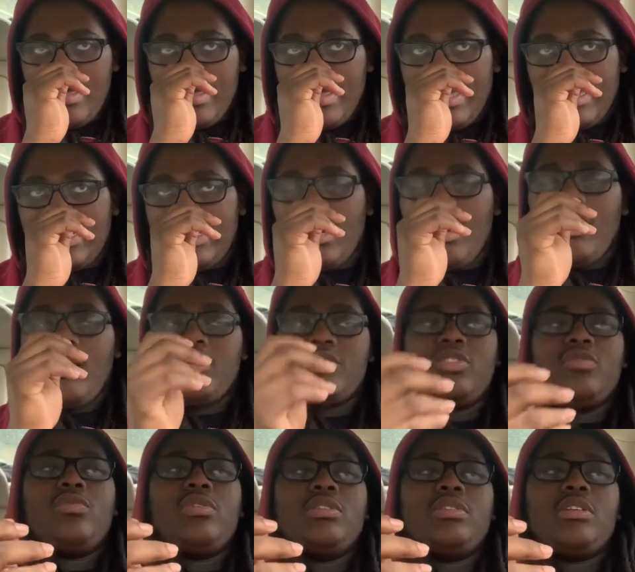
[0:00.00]
And I
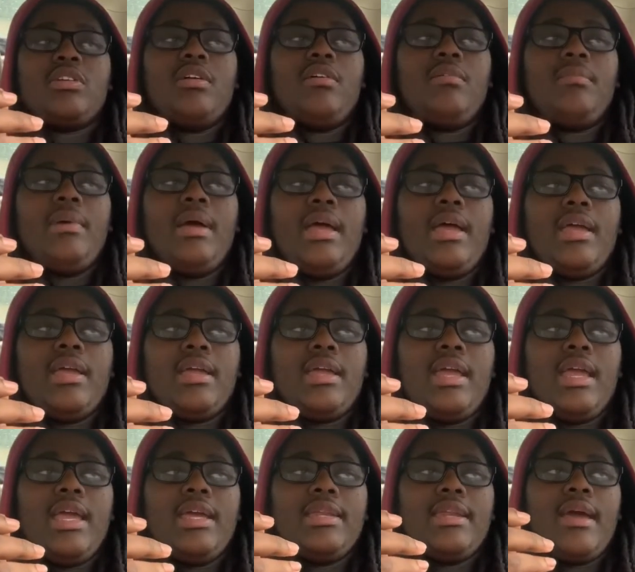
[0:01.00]
also want to go back,
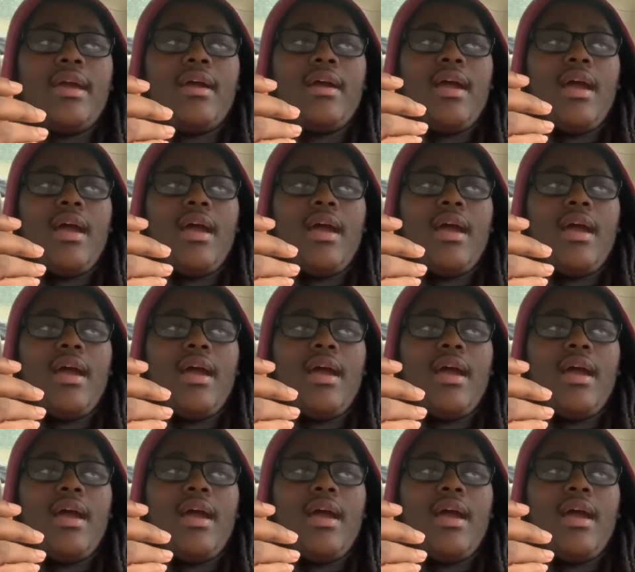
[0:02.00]
and I